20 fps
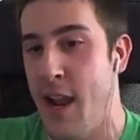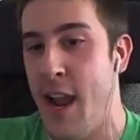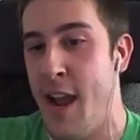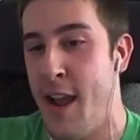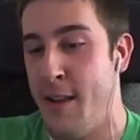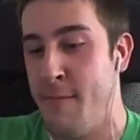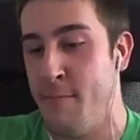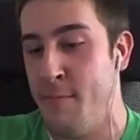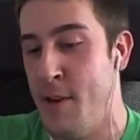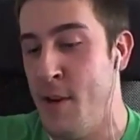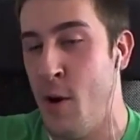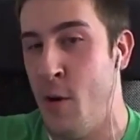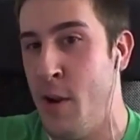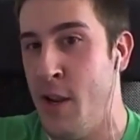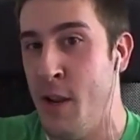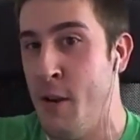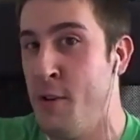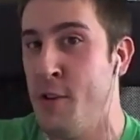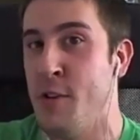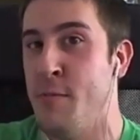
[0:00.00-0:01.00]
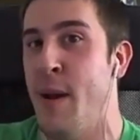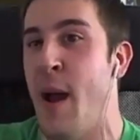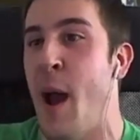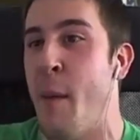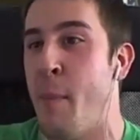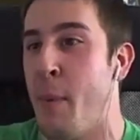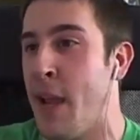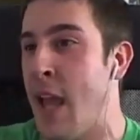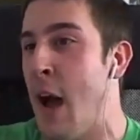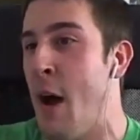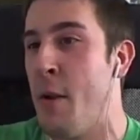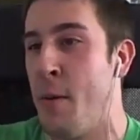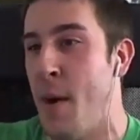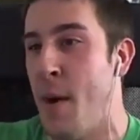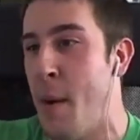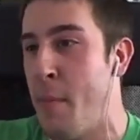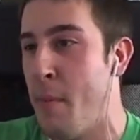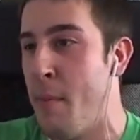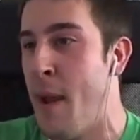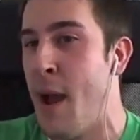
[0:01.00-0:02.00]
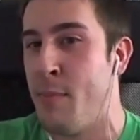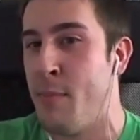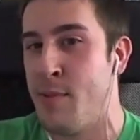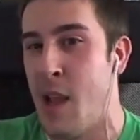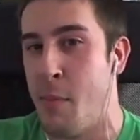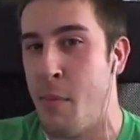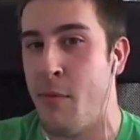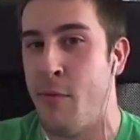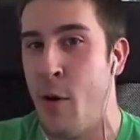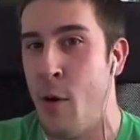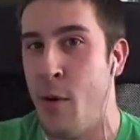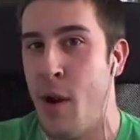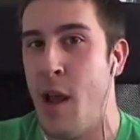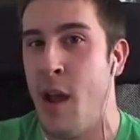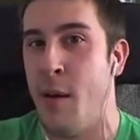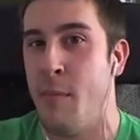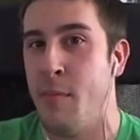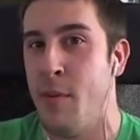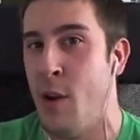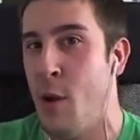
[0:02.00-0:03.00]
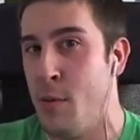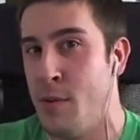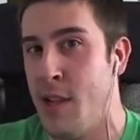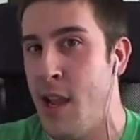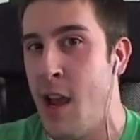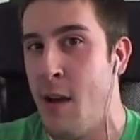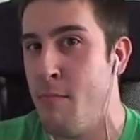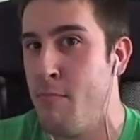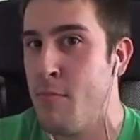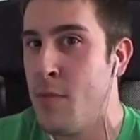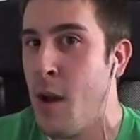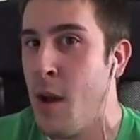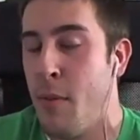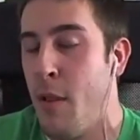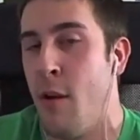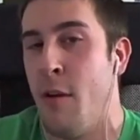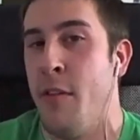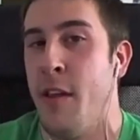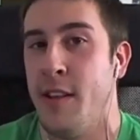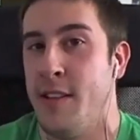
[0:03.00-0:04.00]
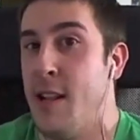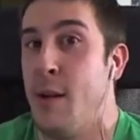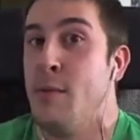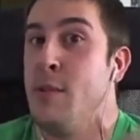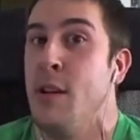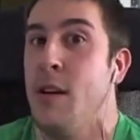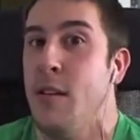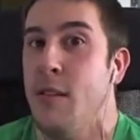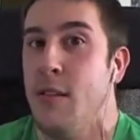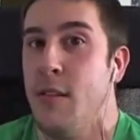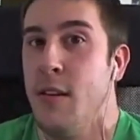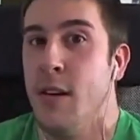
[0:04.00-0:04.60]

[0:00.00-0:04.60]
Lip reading: We had, a YouTube app, a calendar app, a maps app, a phone app, a notes app, a couple other things, and that was it.